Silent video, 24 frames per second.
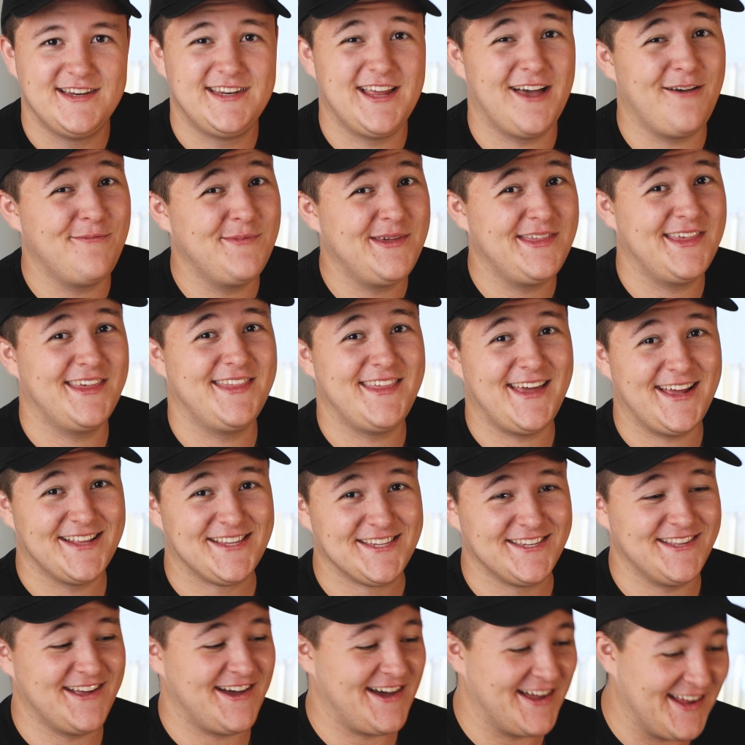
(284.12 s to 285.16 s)
Tell me that
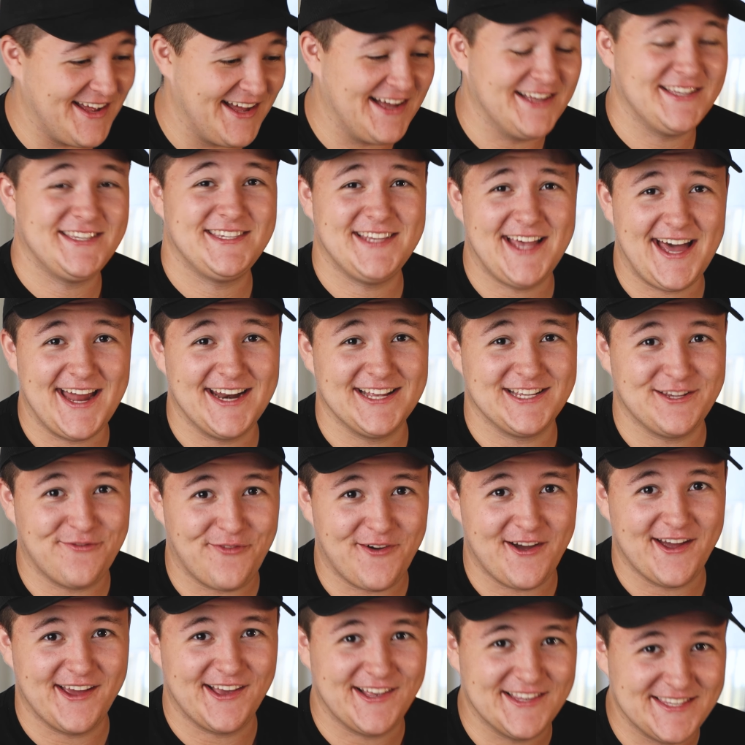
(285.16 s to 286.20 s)
that's not a
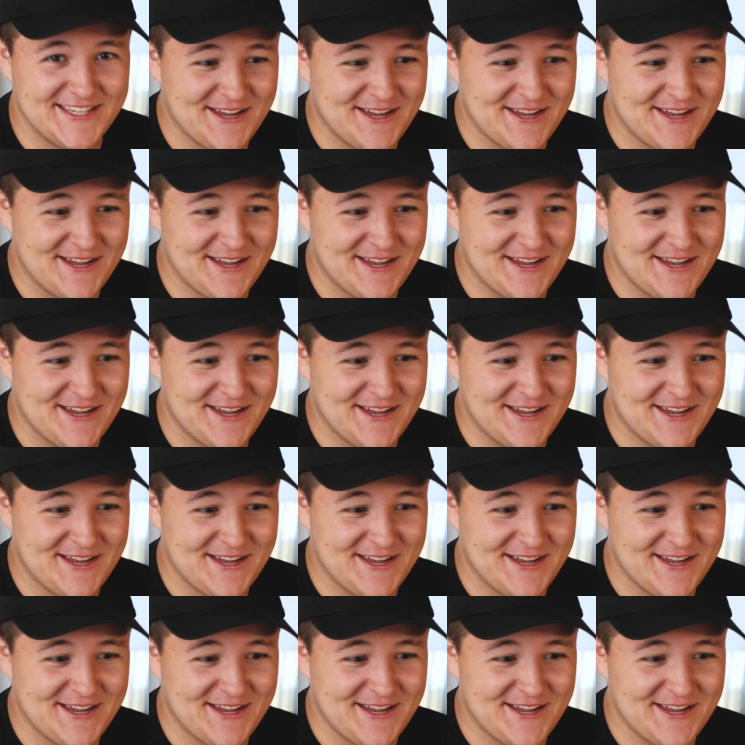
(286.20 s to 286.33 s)
satisfying